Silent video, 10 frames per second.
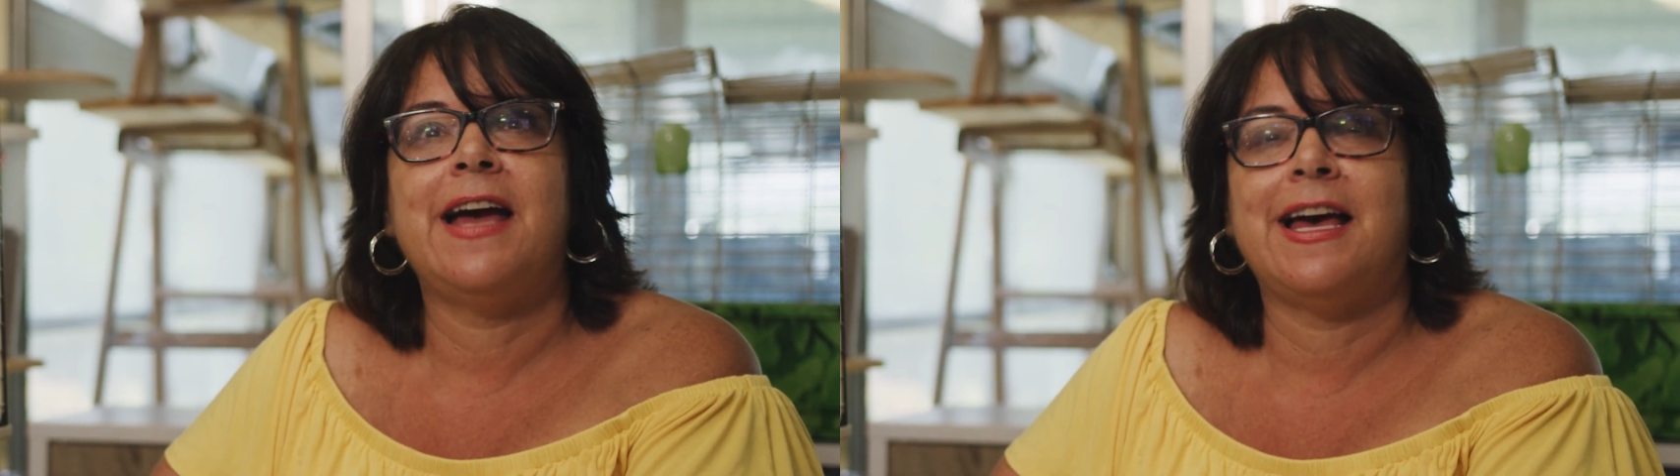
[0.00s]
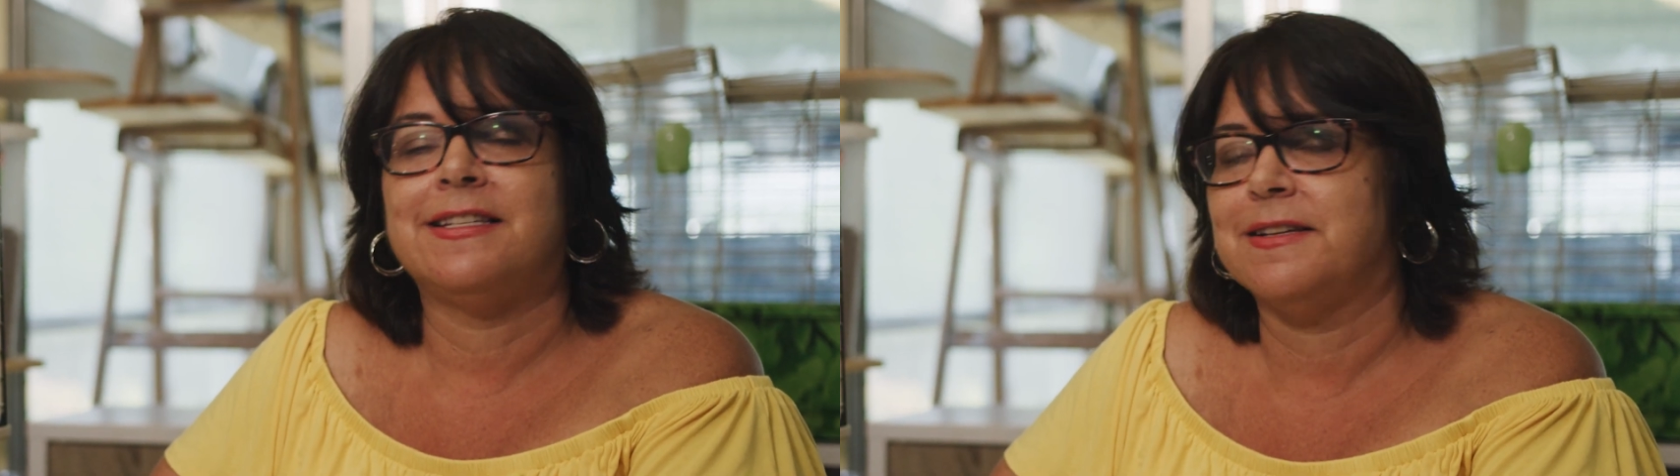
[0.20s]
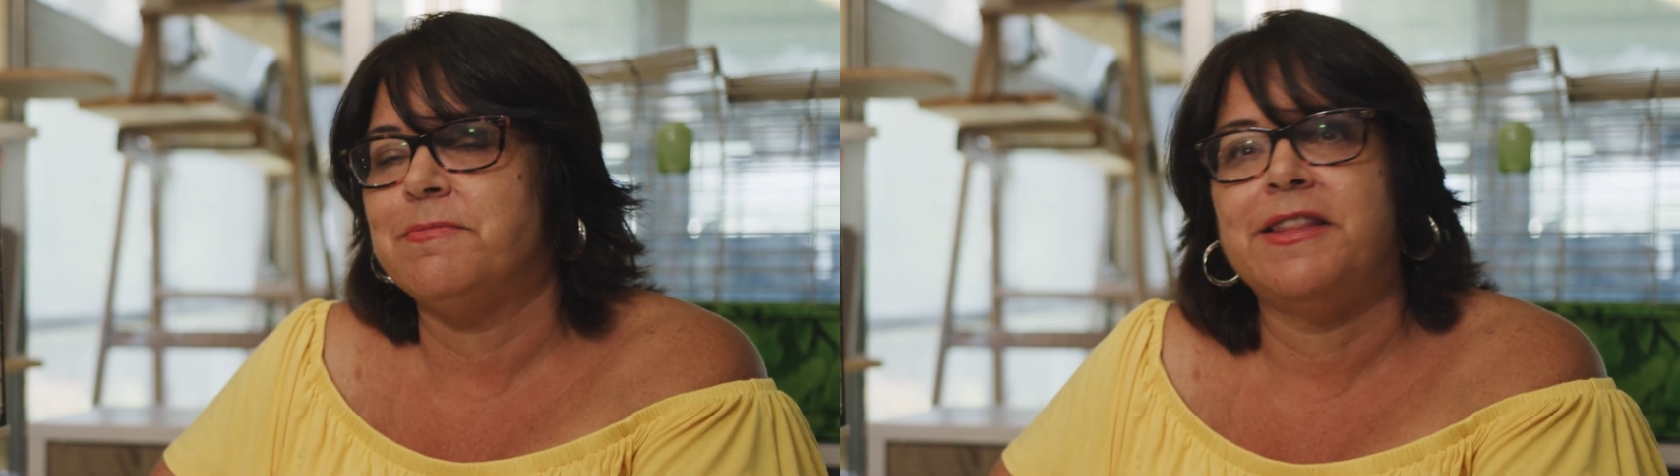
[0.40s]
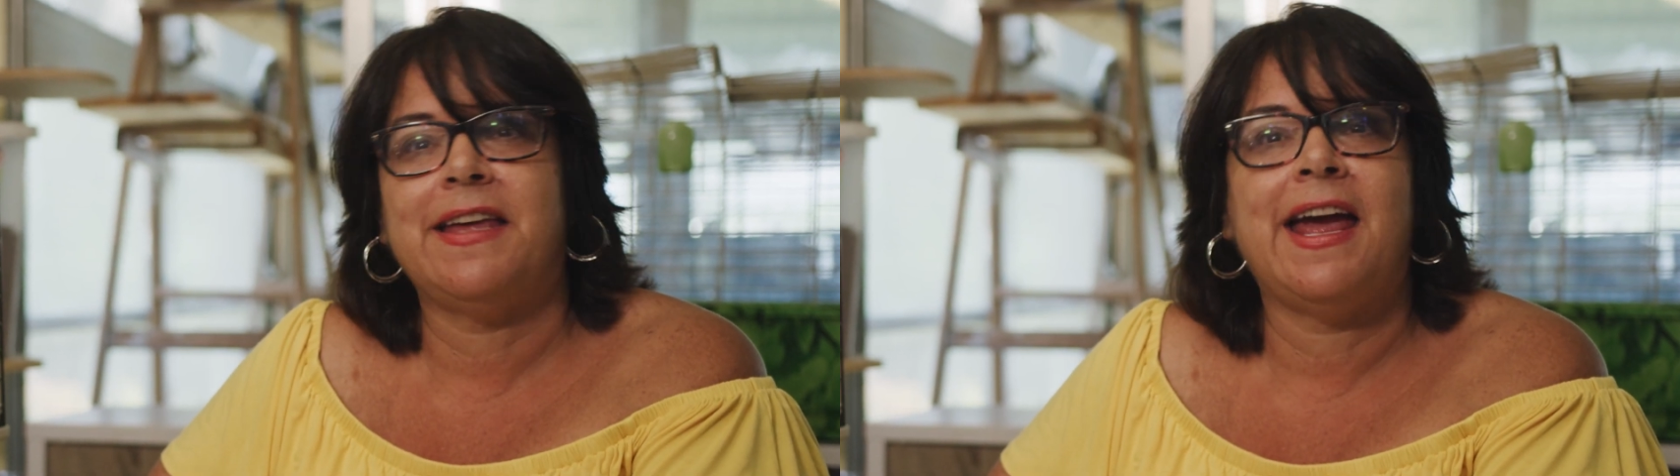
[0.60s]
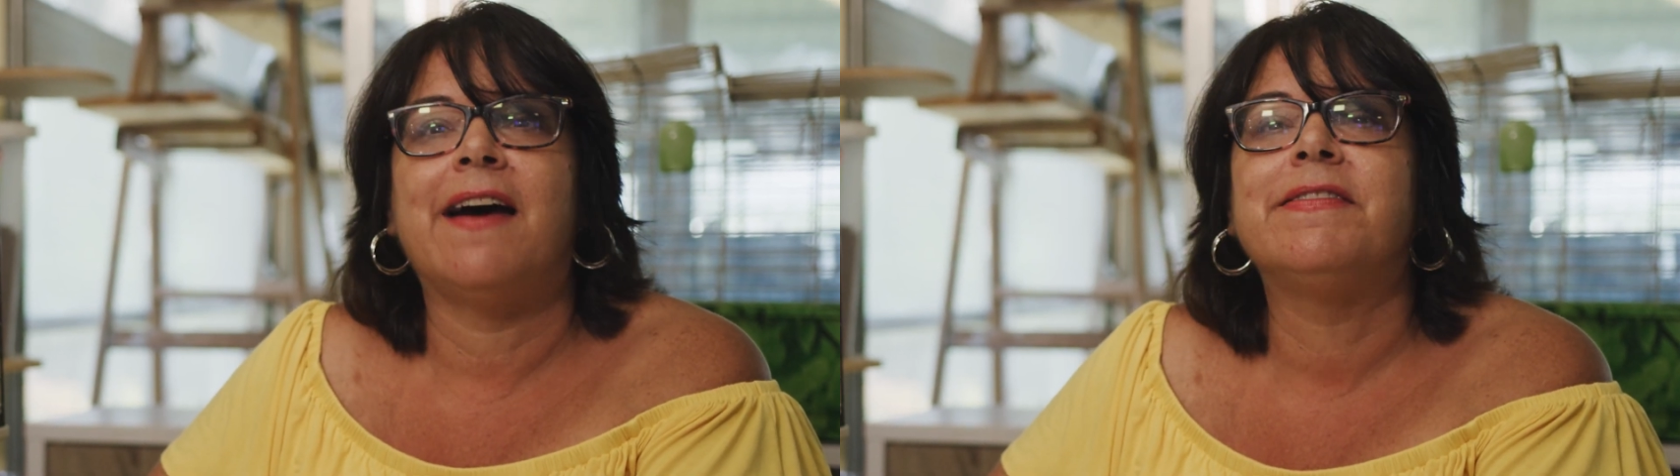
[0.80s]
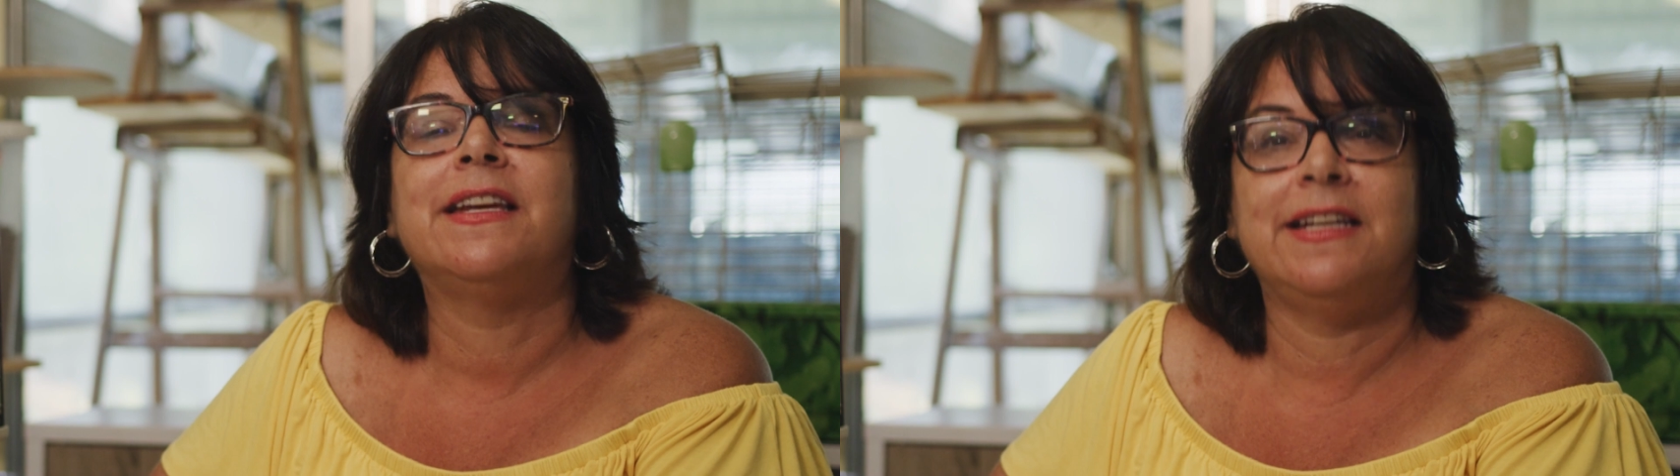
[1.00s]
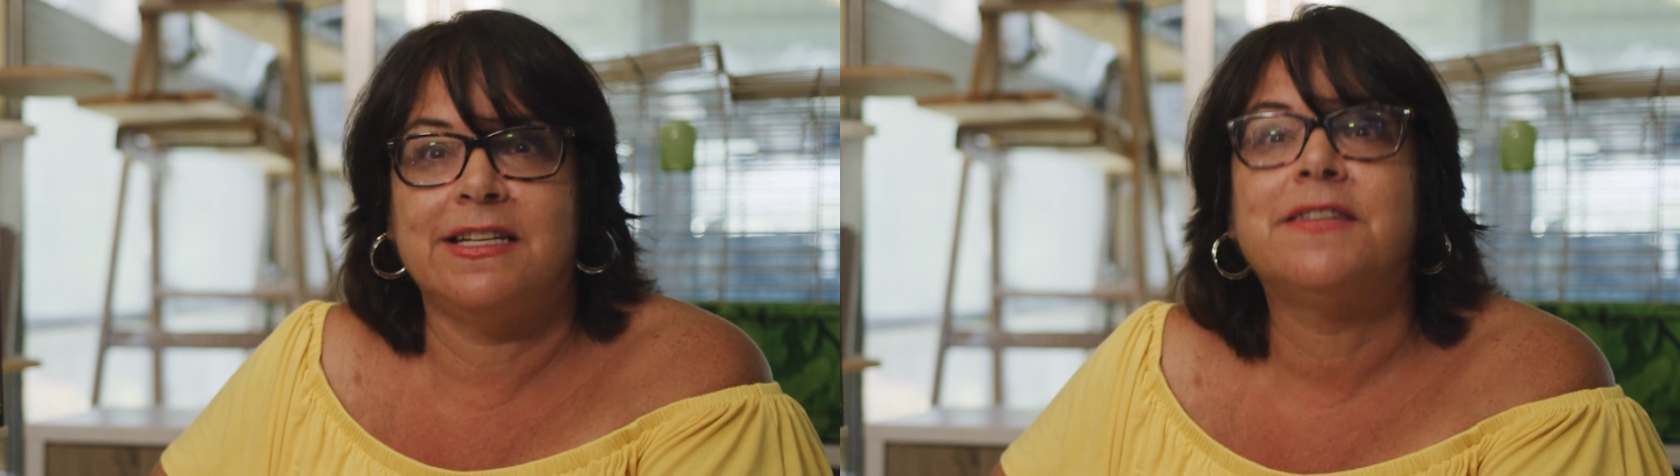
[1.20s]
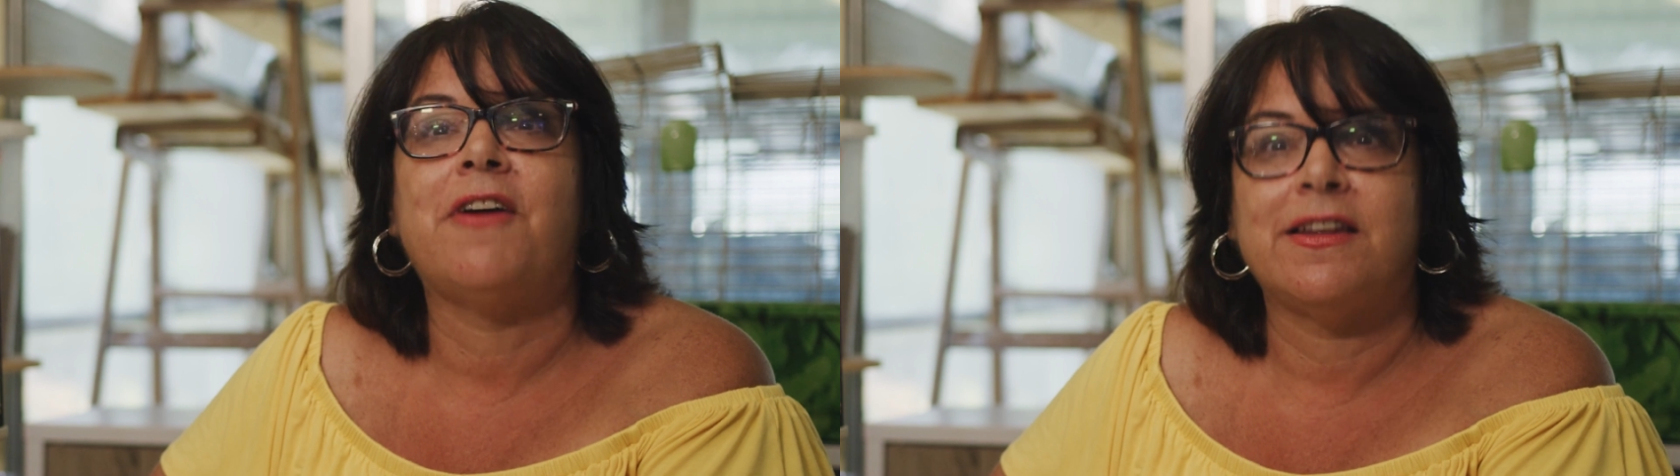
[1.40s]
ask them what they have that
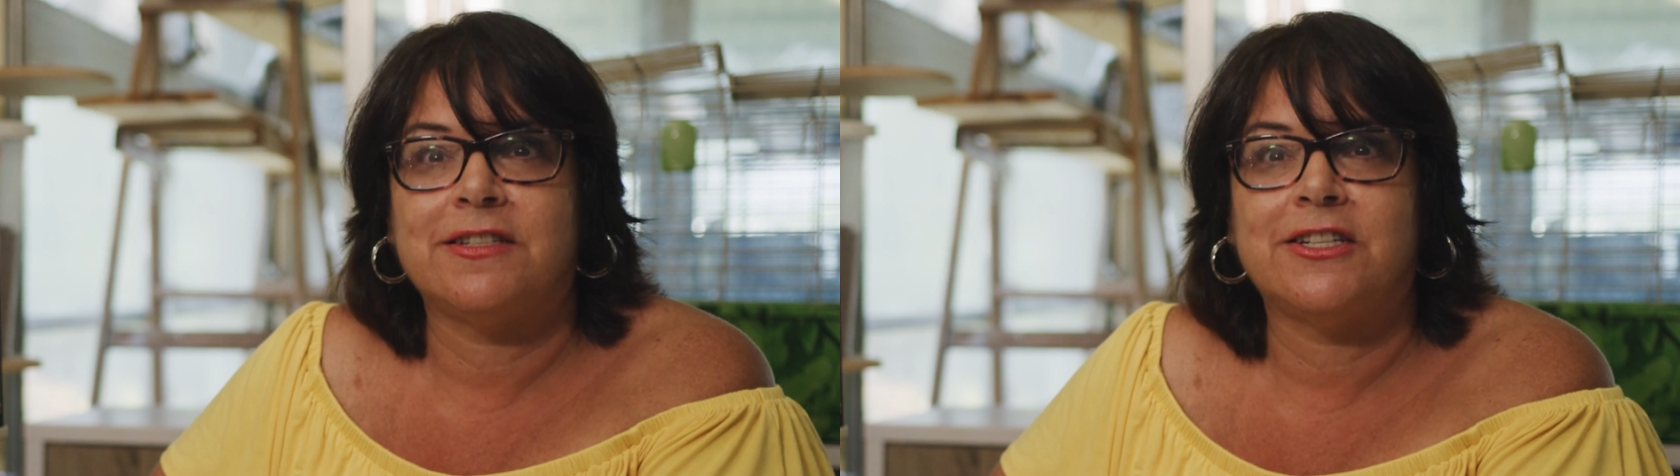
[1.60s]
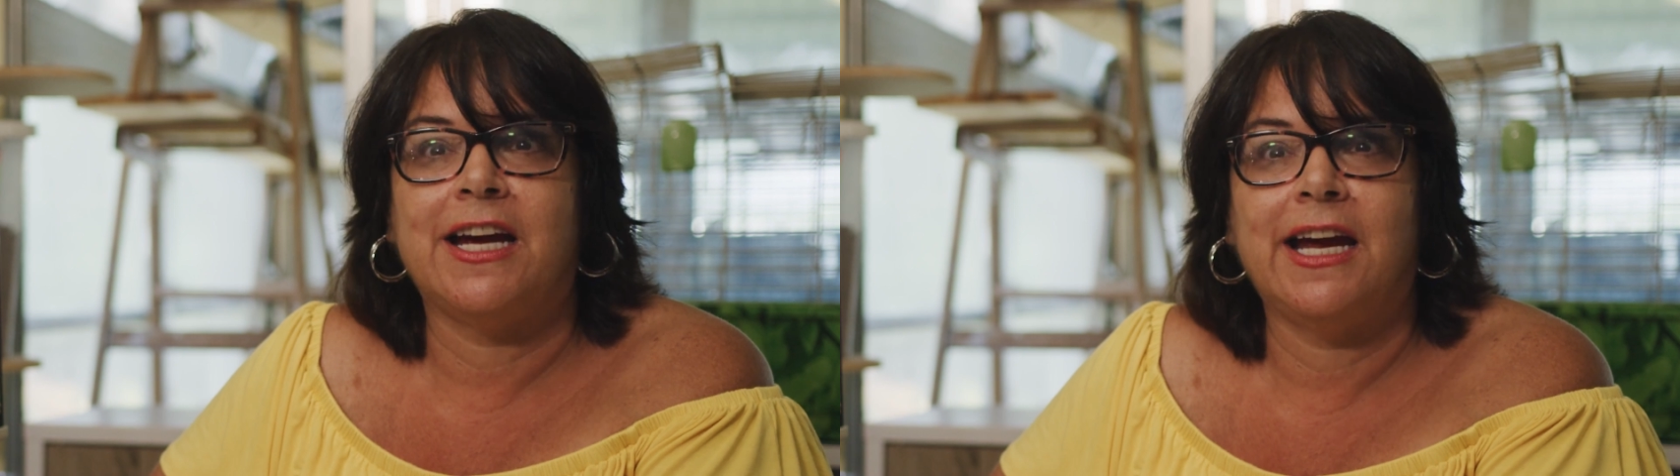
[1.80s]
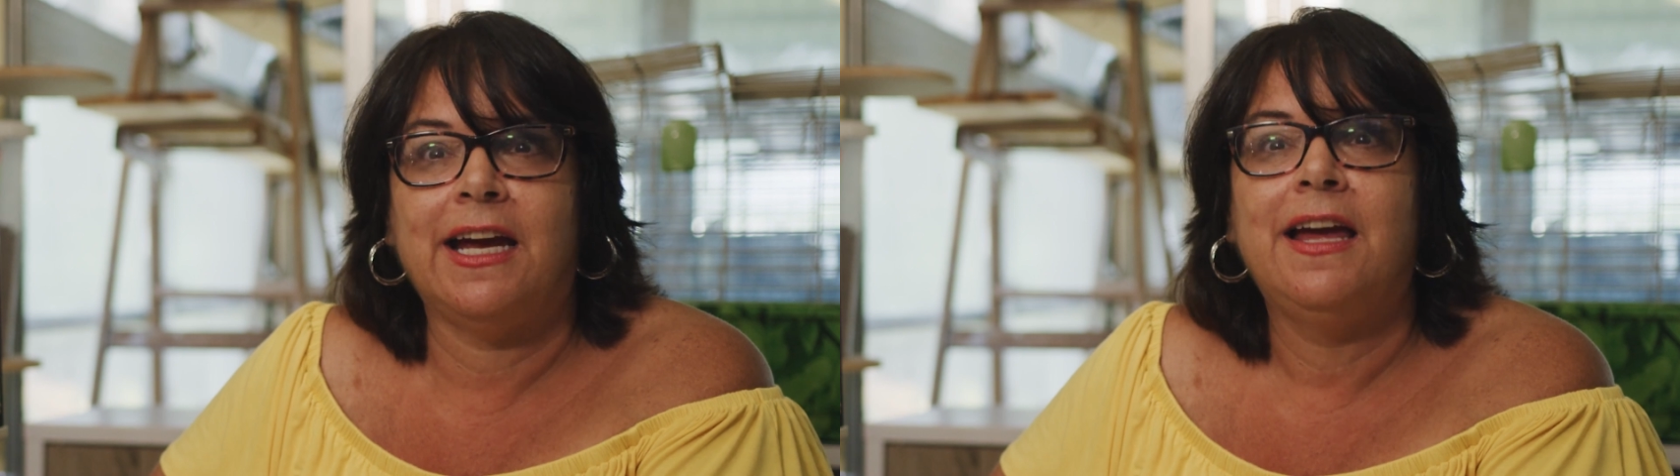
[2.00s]
needs fostering.